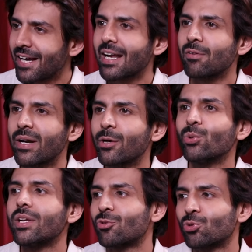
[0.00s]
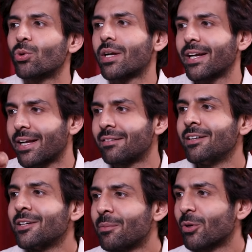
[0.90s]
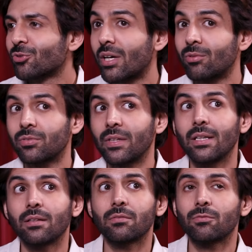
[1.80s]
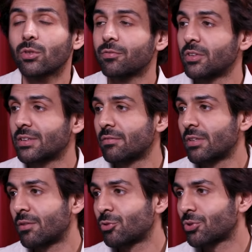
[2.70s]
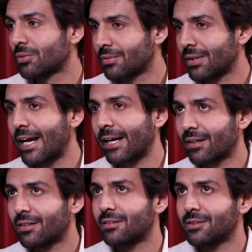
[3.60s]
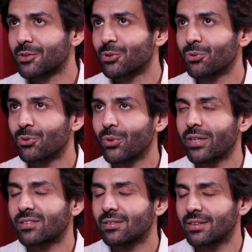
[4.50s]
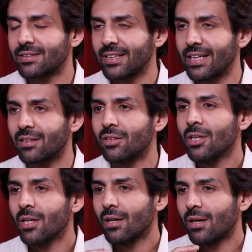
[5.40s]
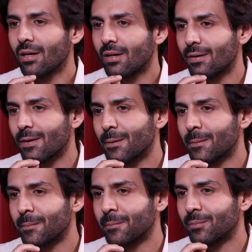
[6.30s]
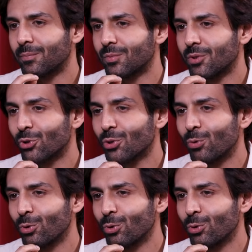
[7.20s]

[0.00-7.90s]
And I went to that sur again, because I was feeling for the first time when I was, you know, doing a scene on the